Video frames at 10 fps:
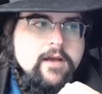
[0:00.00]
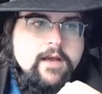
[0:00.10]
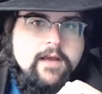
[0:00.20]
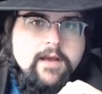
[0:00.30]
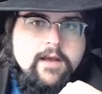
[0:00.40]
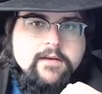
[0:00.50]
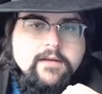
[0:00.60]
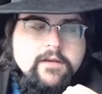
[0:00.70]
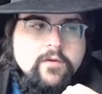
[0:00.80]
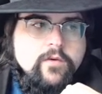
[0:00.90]
And
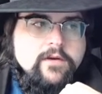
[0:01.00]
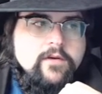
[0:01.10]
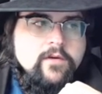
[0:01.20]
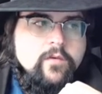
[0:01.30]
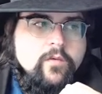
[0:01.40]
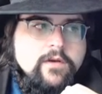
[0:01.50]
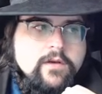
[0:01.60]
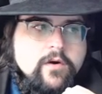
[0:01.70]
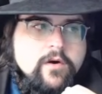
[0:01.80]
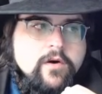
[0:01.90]
you would do
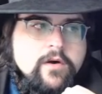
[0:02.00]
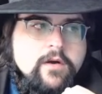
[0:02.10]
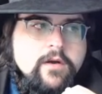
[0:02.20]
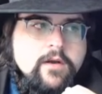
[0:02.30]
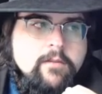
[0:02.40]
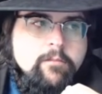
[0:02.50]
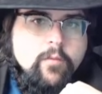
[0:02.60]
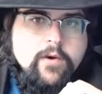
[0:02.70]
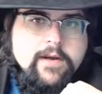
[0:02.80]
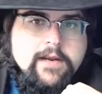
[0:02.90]
your
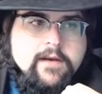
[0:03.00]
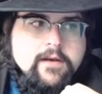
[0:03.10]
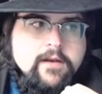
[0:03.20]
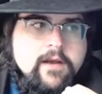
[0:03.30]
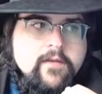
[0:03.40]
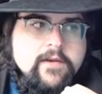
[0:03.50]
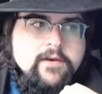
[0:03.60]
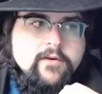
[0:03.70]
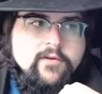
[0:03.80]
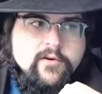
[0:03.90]
meridian, and then you
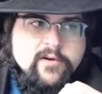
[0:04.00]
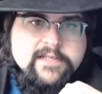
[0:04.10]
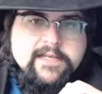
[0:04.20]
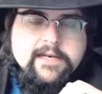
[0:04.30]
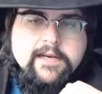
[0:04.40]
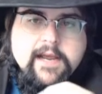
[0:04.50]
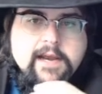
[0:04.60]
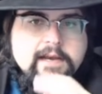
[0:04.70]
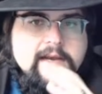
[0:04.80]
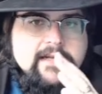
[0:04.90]
do your ascendant,
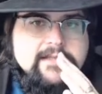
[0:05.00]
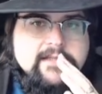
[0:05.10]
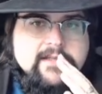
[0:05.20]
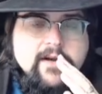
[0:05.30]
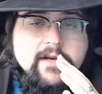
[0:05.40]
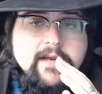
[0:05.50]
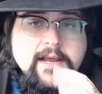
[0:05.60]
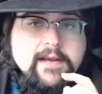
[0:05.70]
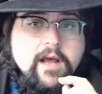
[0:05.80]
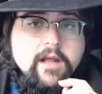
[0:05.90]
and it's going to
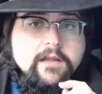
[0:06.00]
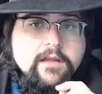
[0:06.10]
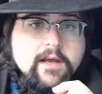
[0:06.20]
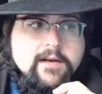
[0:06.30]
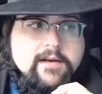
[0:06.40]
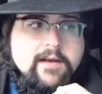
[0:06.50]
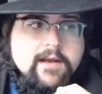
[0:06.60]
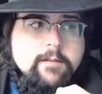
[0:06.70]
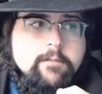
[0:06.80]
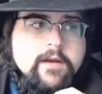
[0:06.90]
take a lot of
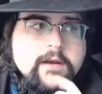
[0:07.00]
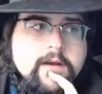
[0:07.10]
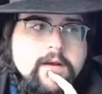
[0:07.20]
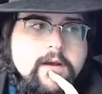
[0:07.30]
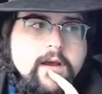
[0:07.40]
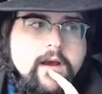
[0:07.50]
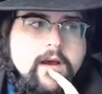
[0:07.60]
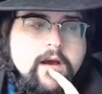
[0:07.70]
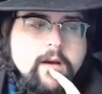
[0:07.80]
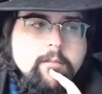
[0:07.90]
time,
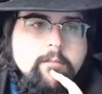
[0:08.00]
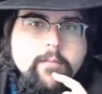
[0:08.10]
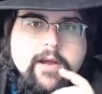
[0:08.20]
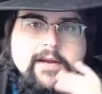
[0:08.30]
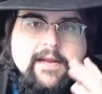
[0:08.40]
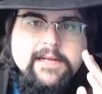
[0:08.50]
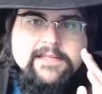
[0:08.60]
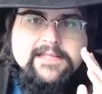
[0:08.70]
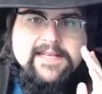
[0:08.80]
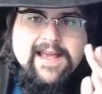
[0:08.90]
but
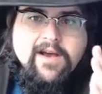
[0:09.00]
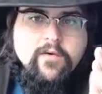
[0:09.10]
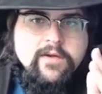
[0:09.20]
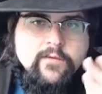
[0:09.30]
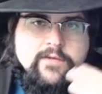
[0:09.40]
it's how you